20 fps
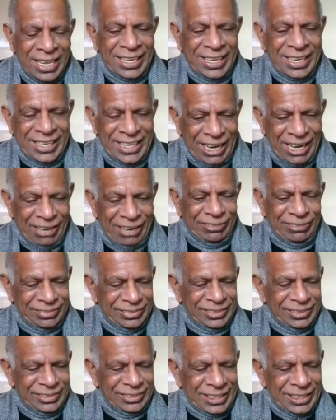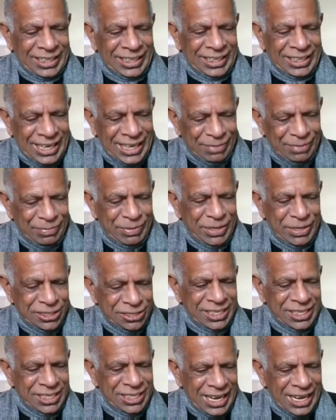Now, coming to
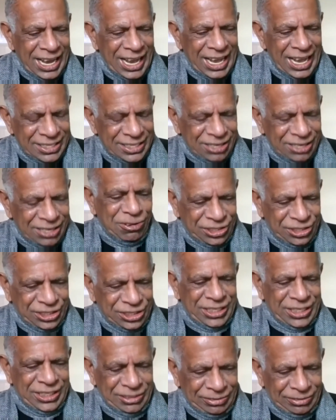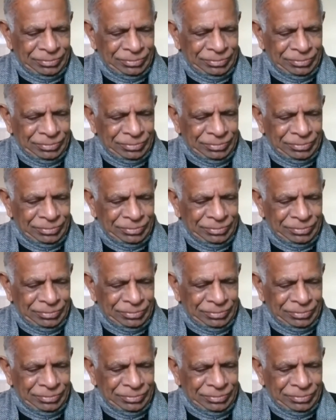the other question,